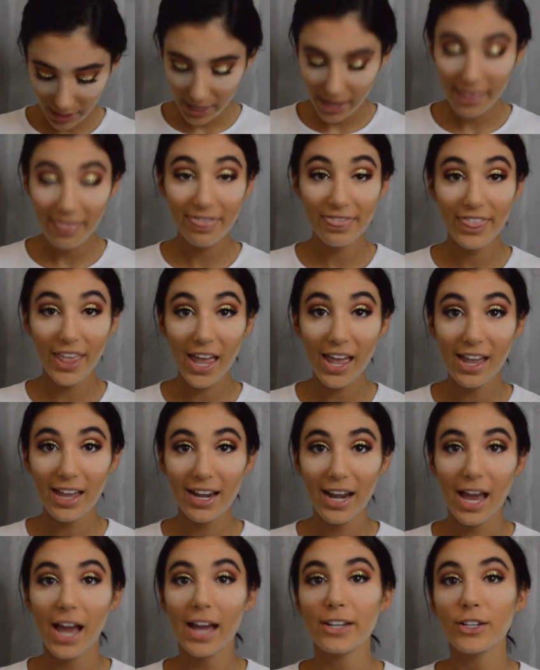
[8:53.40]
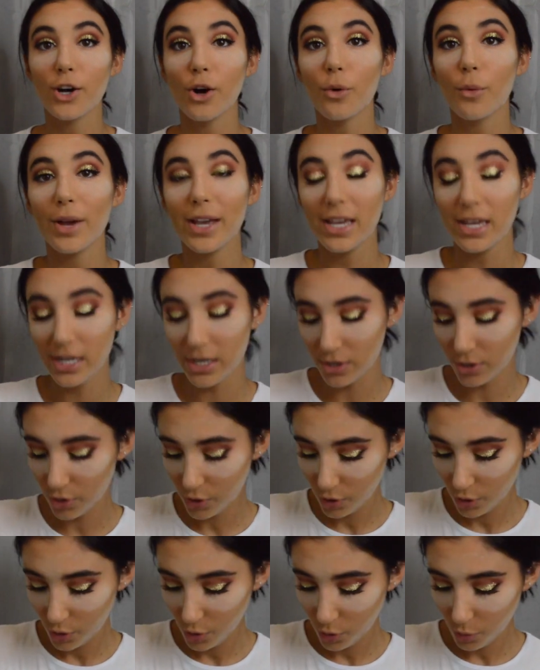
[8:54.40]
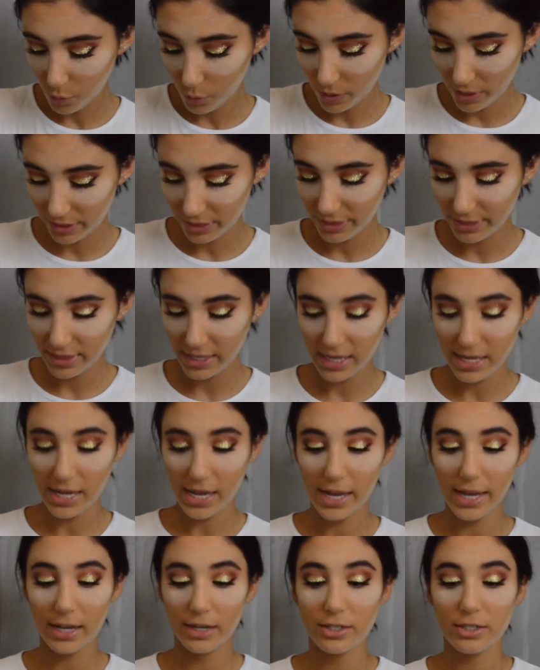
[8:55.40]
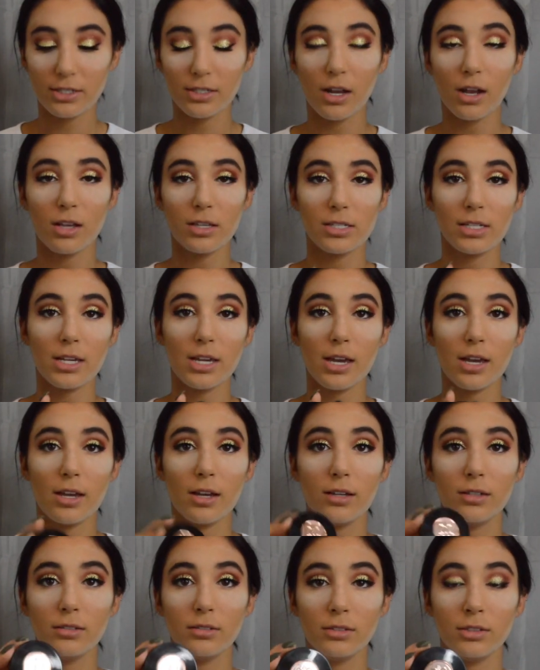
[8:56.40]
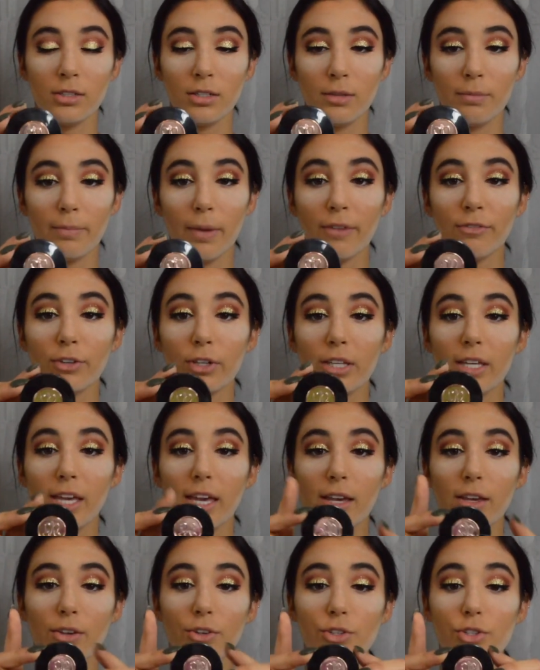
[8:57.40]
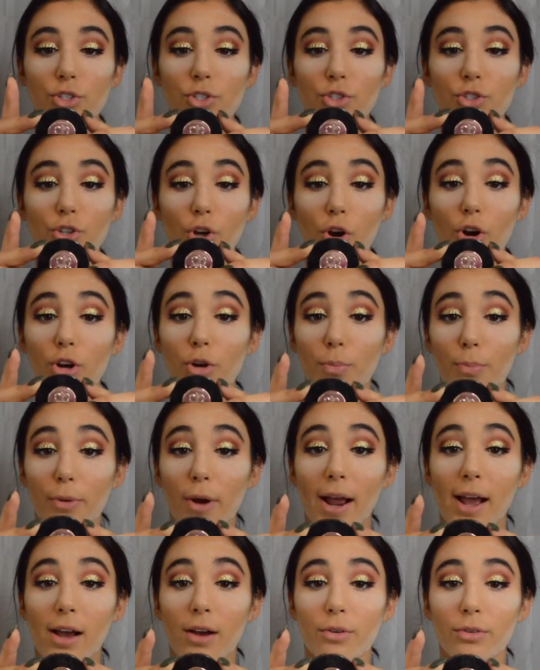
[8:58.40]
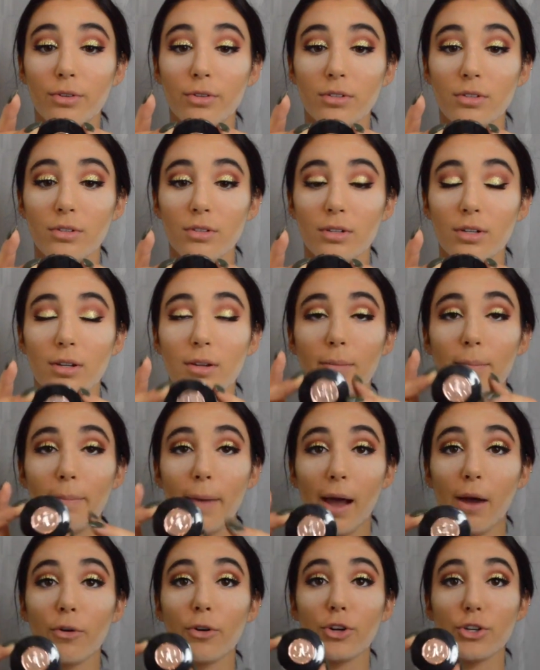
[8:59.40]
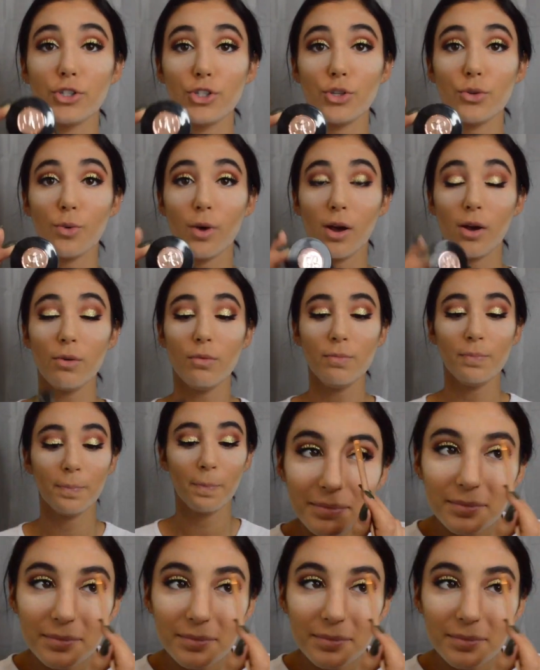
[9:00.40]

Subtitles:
And then I go in with the Anastasia Beverly Hills Dark Brown Powder Duo.